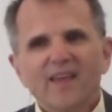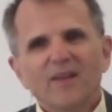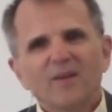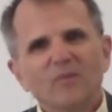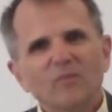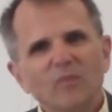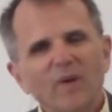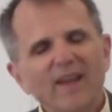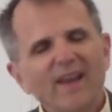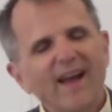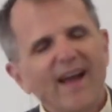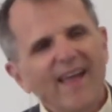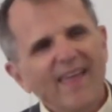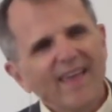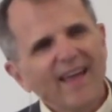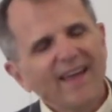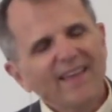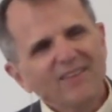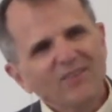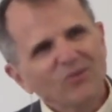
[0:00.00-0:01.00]
But
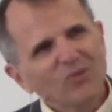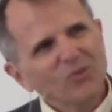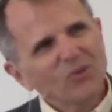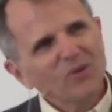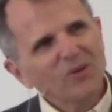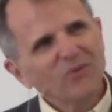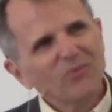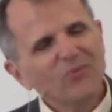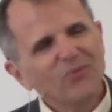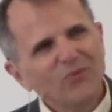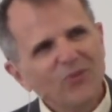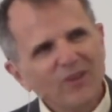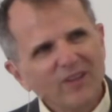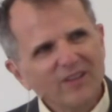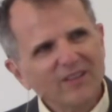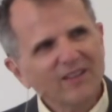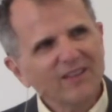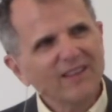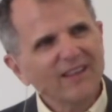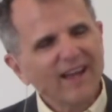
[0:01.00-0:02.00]
I sort of
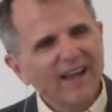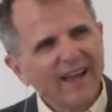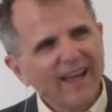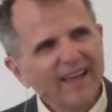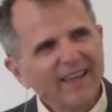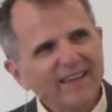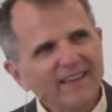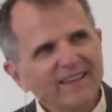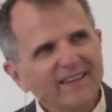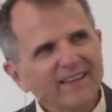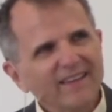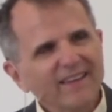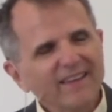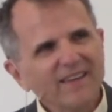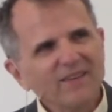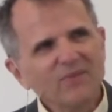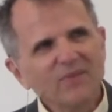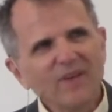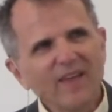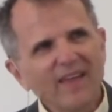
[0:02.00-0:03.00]
feel like
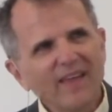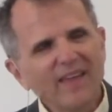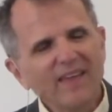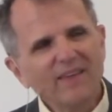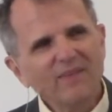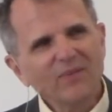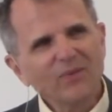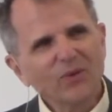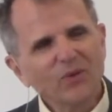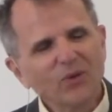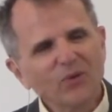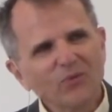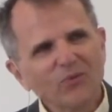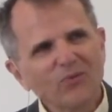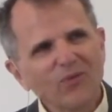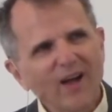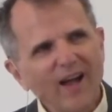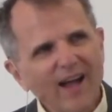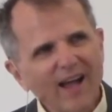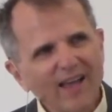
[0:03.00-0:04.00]
if her
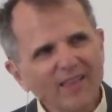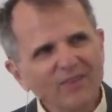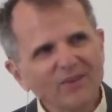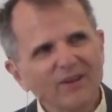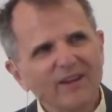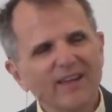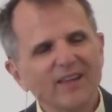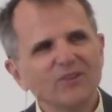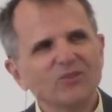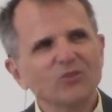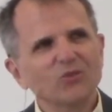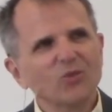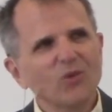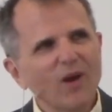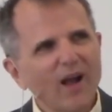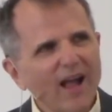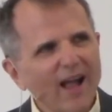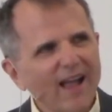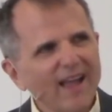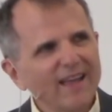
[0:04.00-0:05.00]
father had
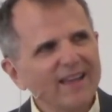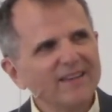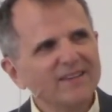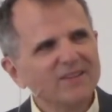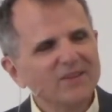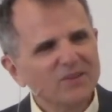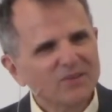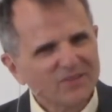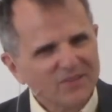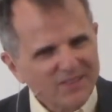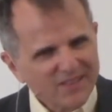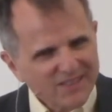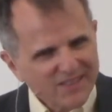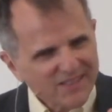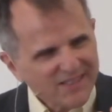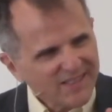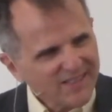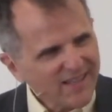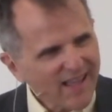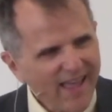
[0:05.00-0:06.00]
tried to
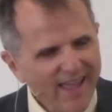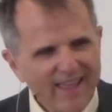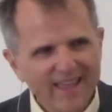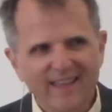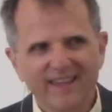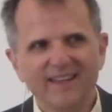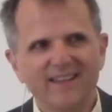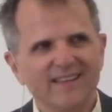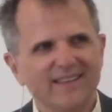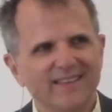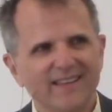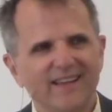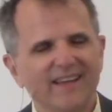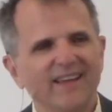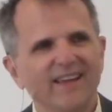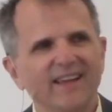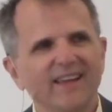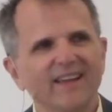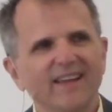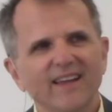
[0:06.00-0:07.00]
say
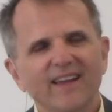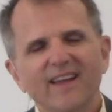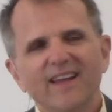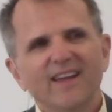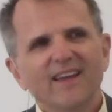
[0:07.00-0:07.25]
anything,